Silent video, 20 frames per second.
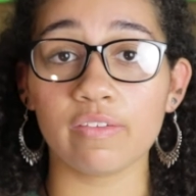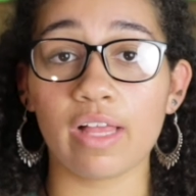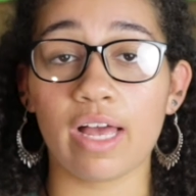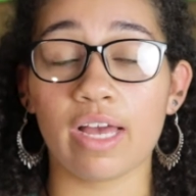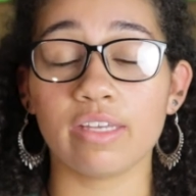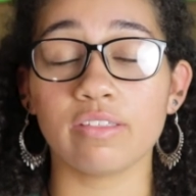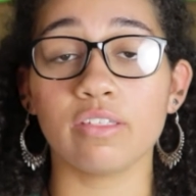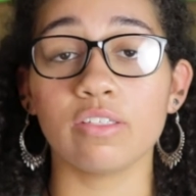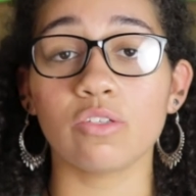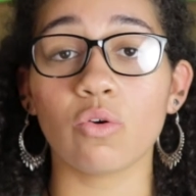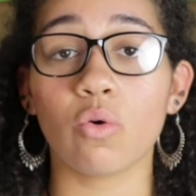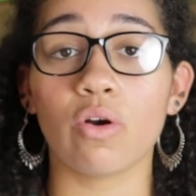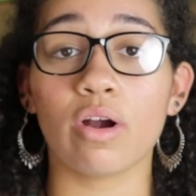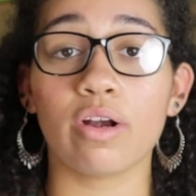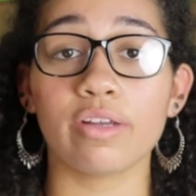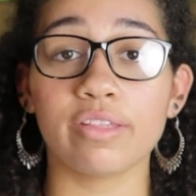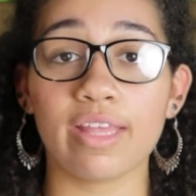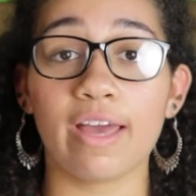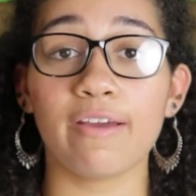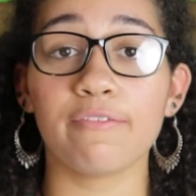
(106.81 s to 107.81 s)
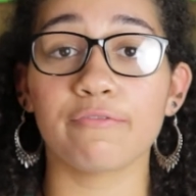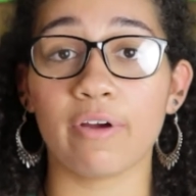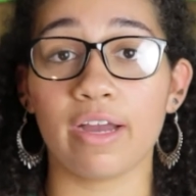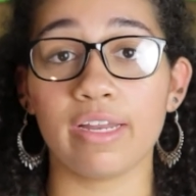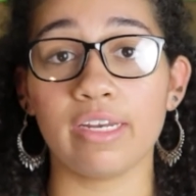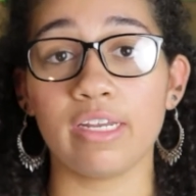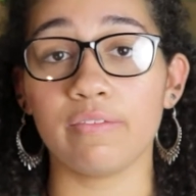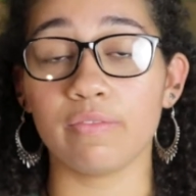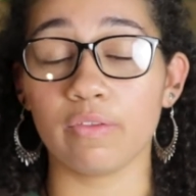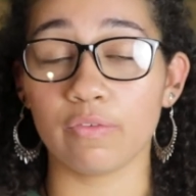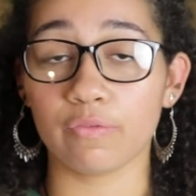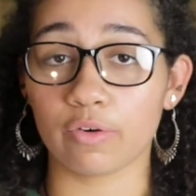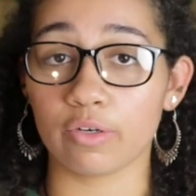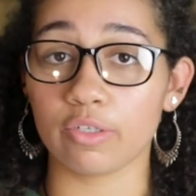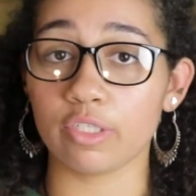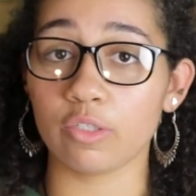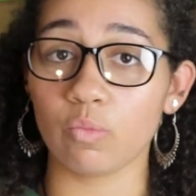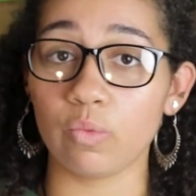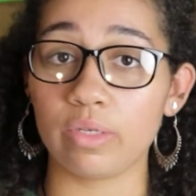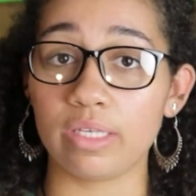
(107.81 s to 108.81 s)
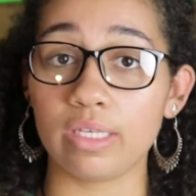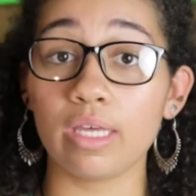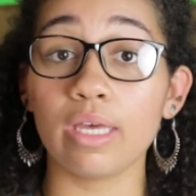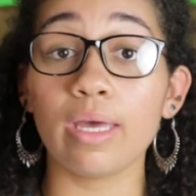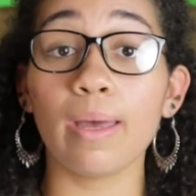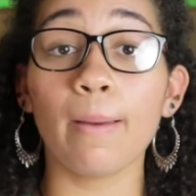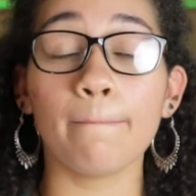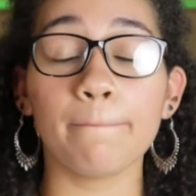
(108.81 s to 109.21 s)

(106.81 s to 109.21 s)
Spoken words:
classes or on that Friday of the first week,